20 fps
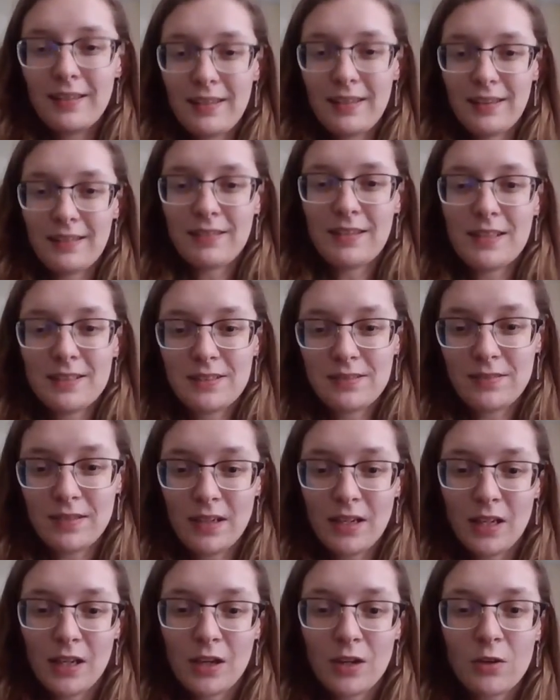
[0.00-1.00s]
in this
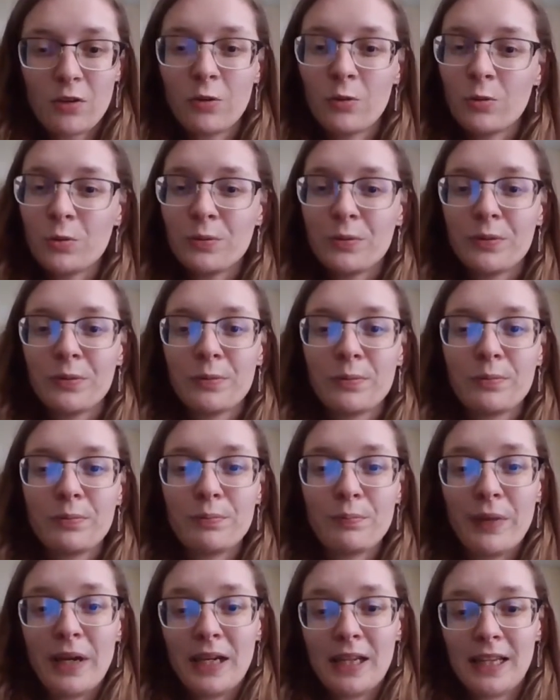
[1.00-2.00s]
video,
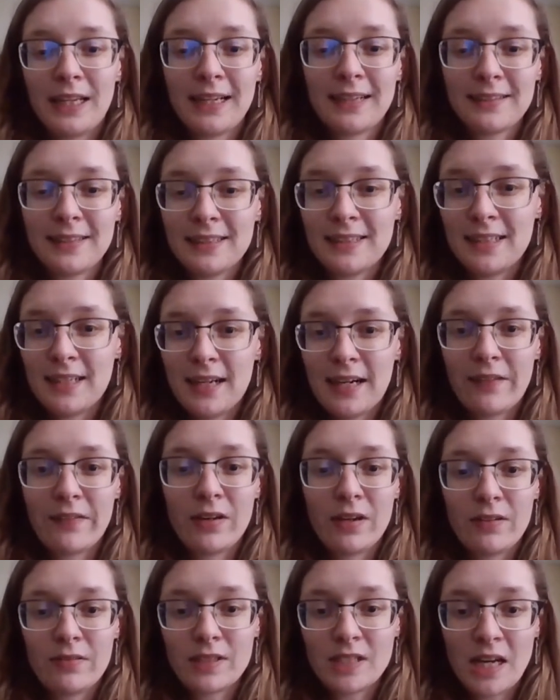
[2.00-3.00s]
mainly because I didn't have
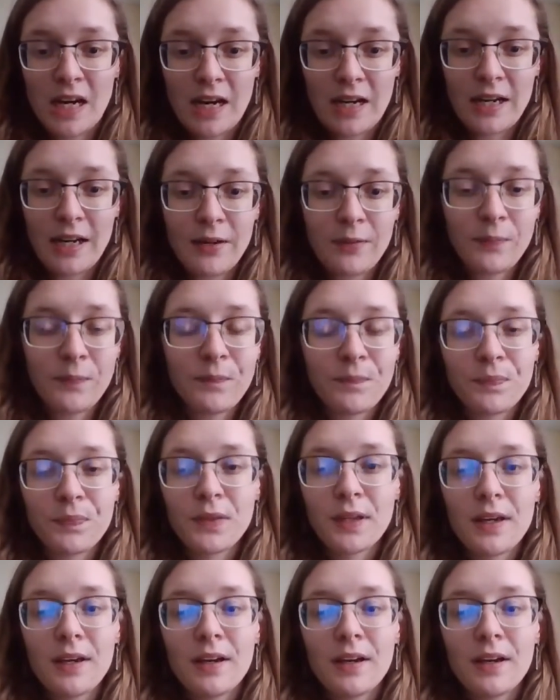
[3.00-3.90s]
enough time.